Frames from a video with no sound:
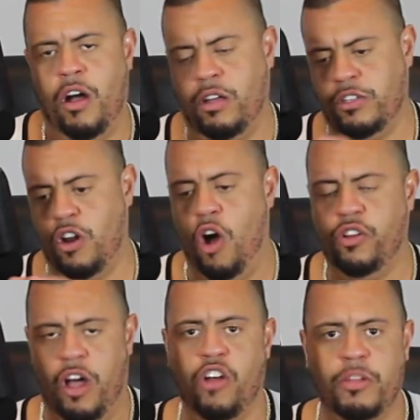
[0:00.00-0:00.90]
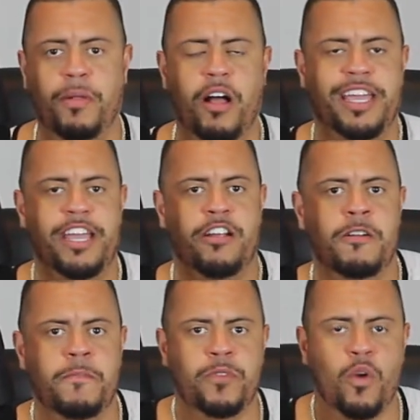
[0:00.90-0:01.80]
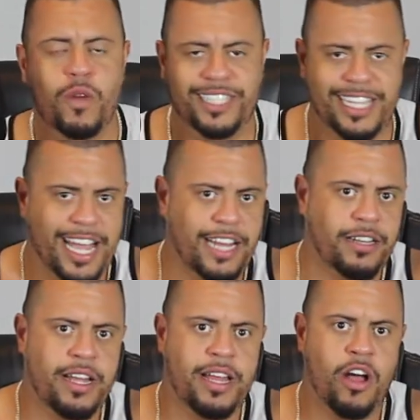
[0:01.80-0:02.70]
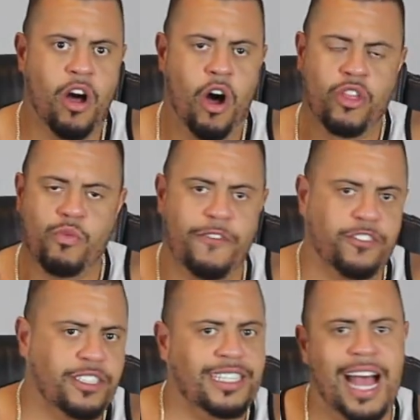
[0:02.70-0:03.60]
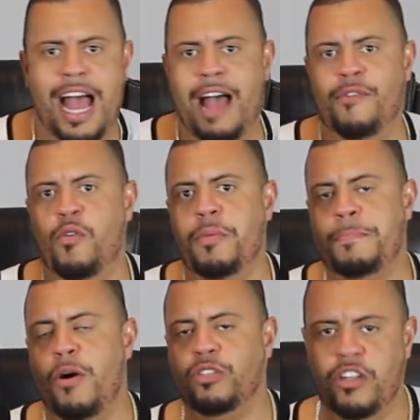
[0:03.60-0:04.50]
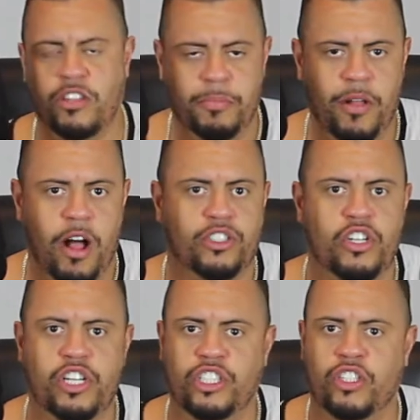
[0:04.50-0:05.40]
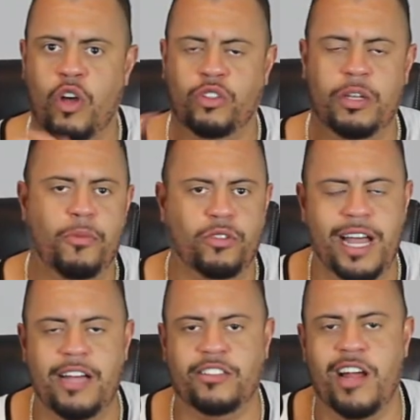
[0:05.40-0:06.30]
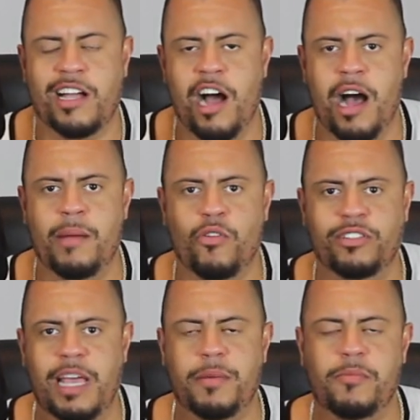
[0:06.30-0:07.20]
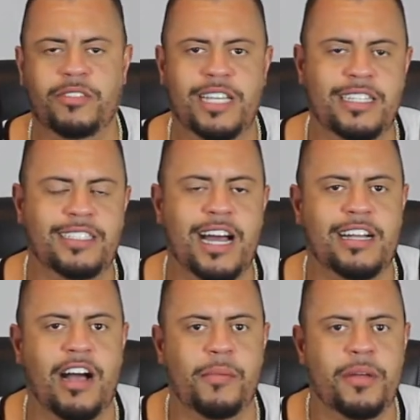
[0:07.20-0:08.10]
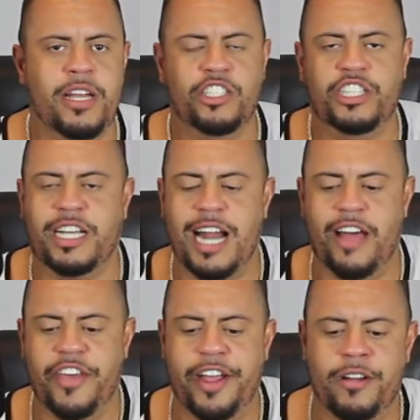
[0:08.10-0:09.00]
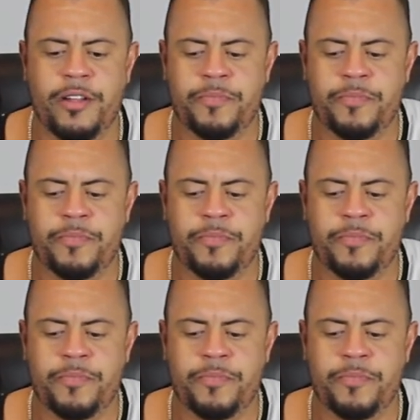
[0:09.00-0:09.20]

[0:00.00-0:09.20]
you know, on the blog here, once again, all the references I have will be posted on the blog. So you can go to bullseyehustle.com or damianmartinez.com, check it out there.